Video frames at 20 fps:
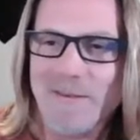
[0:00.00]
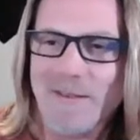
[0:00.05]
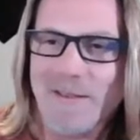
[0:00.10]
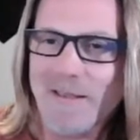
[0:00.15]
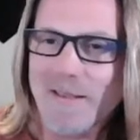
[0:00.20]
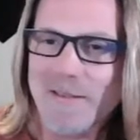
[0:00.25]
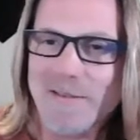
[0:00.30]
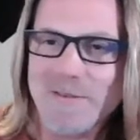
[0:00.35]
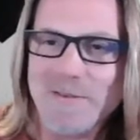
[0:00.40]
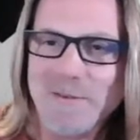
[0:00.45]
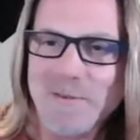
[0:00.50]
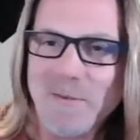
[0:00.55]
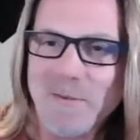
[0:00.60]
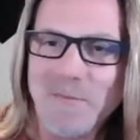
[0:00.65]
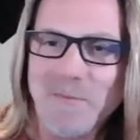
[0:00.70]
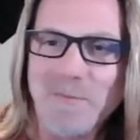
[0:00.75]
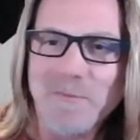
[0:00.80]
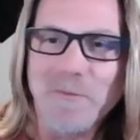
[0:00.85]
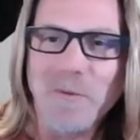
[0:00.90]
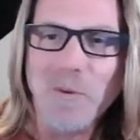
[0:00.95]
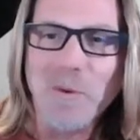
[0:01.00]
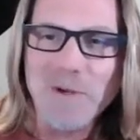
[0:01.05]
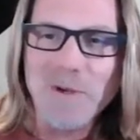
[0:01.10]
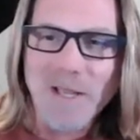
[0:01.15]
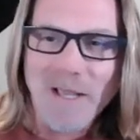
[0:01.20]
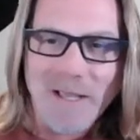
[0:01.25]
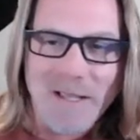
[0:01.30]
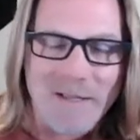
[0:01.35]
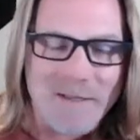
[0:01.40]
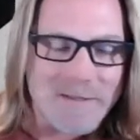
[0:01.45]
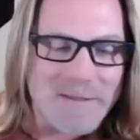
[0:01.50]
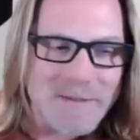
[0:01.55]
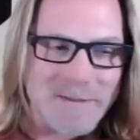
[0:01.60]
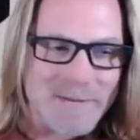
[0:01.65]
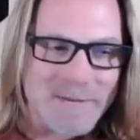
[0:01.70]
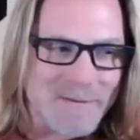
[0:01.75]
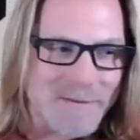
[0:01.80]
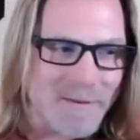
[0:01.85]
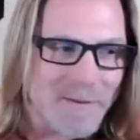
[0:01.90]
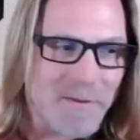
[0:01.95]
it's 4 days,
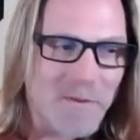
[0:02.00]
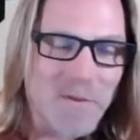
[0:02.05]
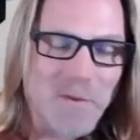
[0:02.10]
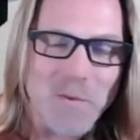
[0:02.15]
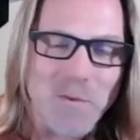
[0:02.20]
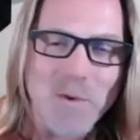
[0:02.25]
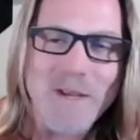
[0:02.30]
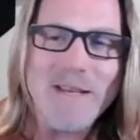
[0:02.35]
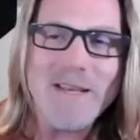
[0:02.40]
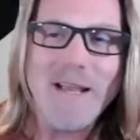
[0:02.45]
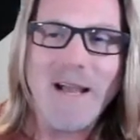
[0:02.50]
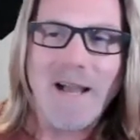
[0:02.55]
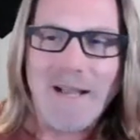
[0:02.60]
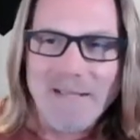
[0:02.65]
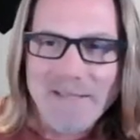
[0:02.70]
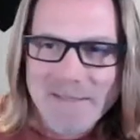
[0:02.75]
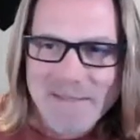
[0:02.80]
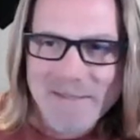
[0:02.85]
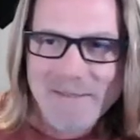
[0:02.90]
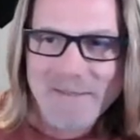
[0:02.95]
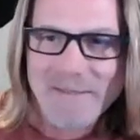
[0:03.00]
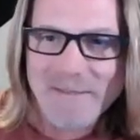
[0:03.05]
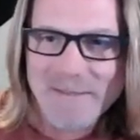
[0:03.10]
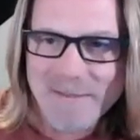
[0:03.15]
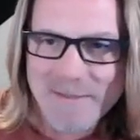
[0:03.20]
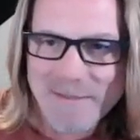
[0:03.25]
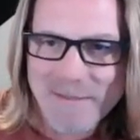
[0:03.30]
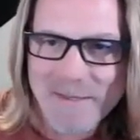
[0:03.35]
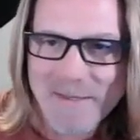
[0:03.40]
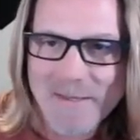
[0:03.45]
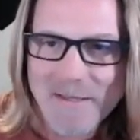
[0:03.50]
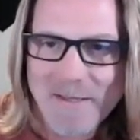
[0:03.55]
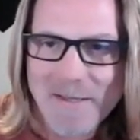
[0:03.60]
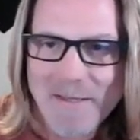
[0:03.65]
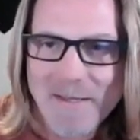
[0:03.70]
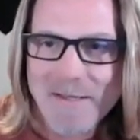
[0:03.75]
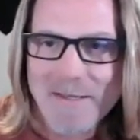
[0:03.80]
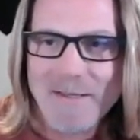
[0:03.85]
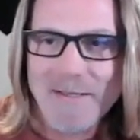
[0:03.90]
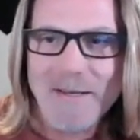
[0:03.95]
3 nights,
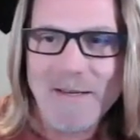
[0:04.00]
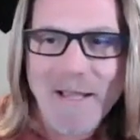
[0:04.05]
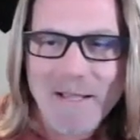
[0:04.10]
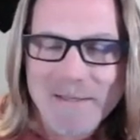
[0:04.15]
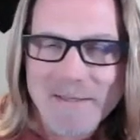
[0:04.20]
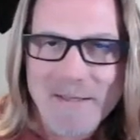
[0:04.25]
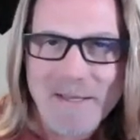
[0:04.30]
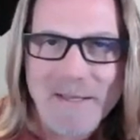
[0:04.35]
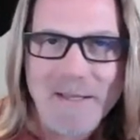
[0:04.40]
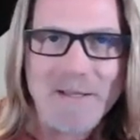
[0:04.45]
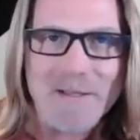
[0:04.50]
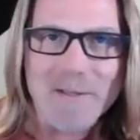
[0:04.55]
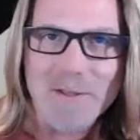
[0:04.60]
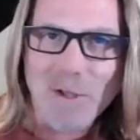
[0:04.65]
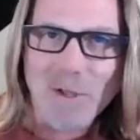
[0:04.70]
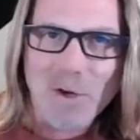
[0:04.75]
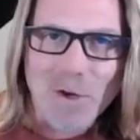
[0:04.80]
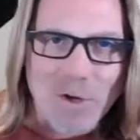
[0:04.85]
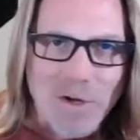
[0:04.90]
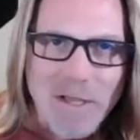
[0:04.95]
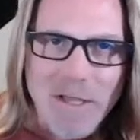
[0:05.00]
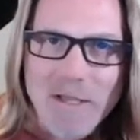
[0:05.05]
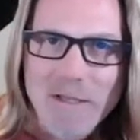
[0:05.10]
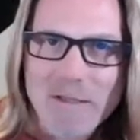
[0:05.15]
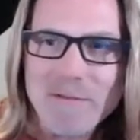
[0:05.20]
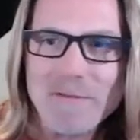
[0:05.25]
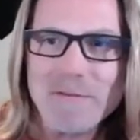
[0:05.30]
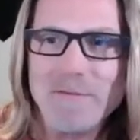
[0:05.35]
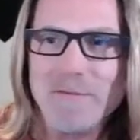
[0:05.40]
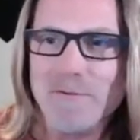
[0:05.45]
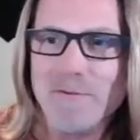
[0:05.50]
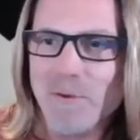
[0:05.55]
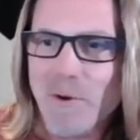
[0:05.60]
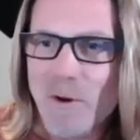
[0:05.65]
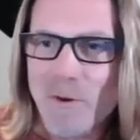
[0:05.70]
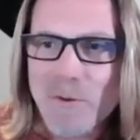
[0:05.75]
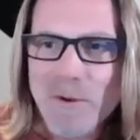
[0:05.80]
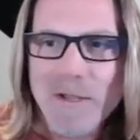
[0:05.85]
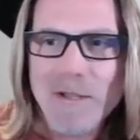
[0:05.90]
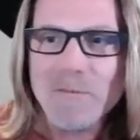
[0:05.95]
connecting, learning,
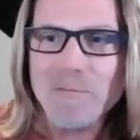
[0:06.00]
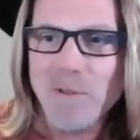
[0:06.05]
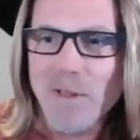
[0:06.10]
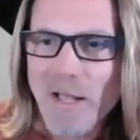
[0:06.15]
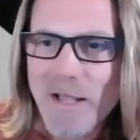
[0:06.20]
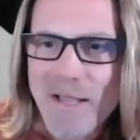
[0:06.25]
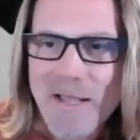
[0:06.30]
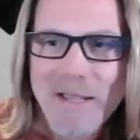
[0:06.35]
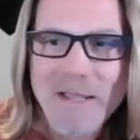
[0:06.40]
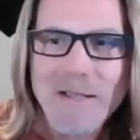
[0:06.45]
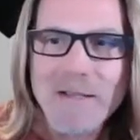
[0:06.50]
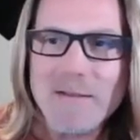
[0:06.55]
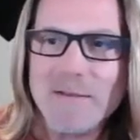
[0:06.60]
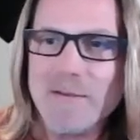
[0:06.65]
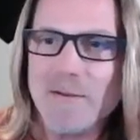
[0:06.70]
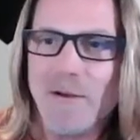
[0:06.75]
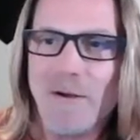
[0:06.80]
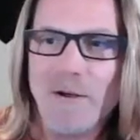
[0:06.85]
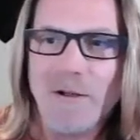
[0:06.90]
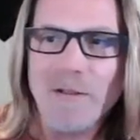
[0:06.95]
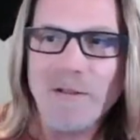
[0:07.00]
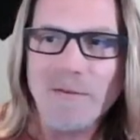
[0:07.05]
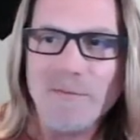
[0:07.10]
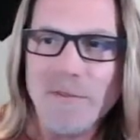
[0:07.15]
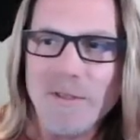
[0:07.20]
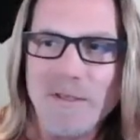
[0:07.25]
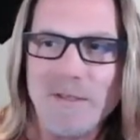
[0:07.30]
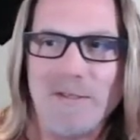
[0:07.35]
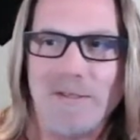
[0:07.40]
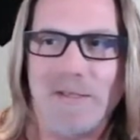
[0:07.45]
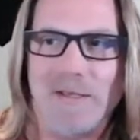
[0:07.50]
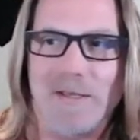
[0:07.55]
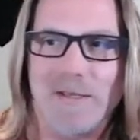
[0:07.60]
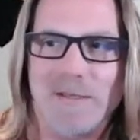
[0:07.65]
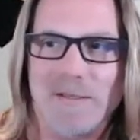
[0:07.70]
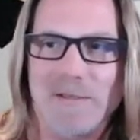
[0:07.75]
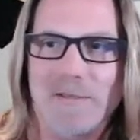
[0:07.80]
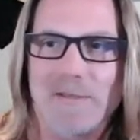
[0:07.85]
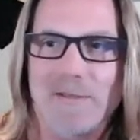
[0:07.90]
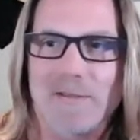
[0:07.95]
growing, playing, all of these
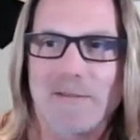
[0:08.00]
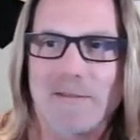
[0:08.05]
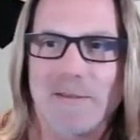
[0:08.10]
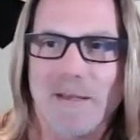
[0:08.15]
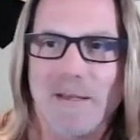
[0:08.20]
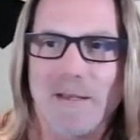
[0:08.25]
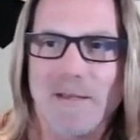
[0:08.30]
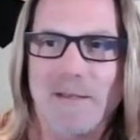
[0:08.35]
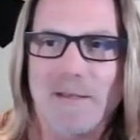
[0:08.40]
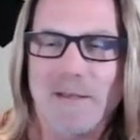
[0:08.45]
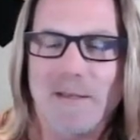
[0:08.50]
things. Okay.